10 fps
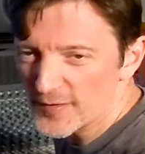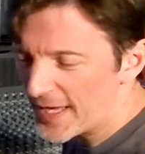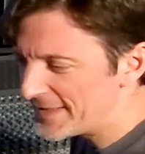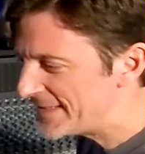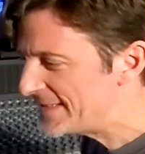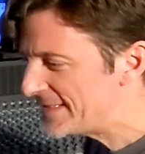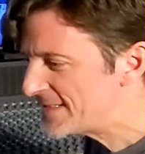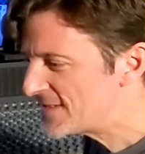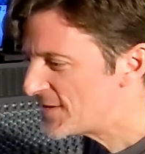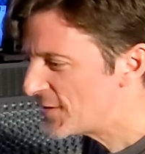I did this
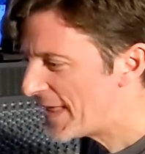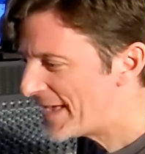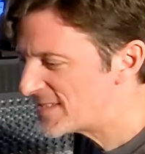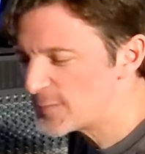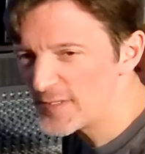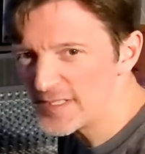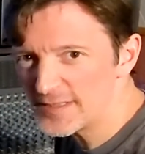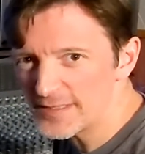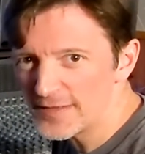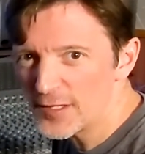in the last mix,
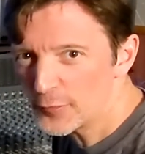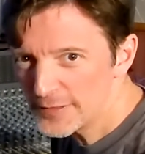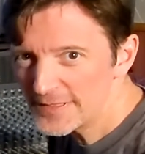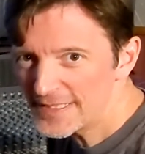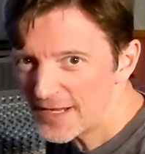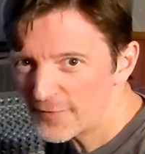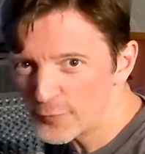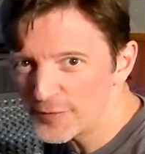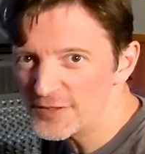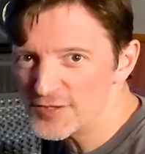and the only thing I've
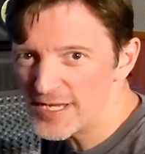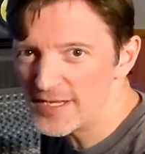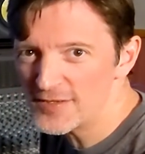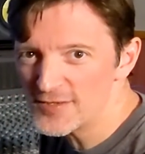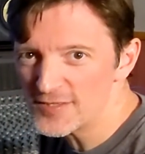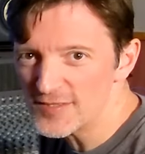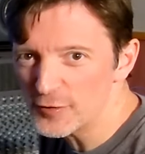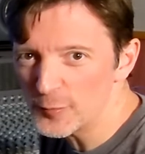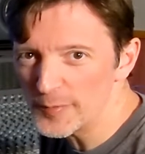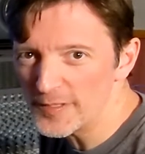really changed is a little
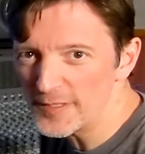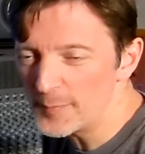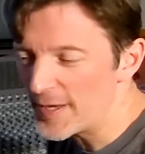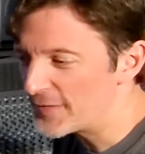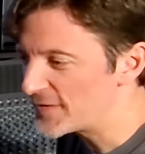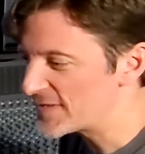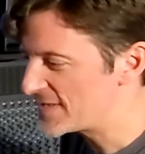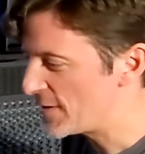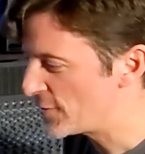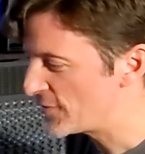bit about the
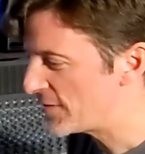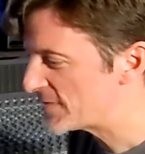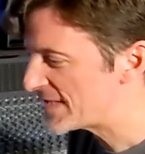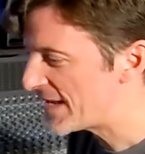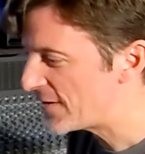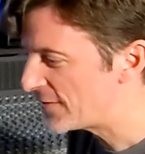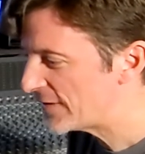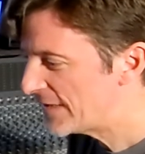snare drum sound,